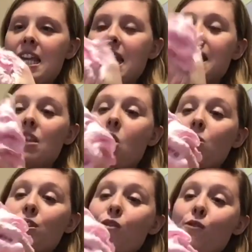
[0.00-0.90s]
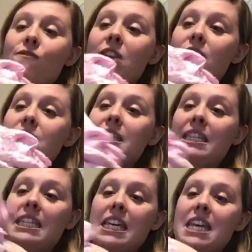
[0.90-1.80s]
It is also very
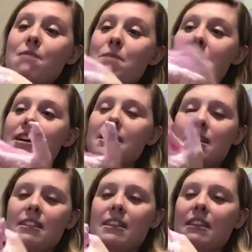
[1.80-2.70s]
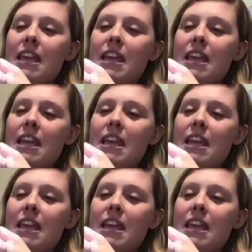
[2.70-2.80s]
sticky because,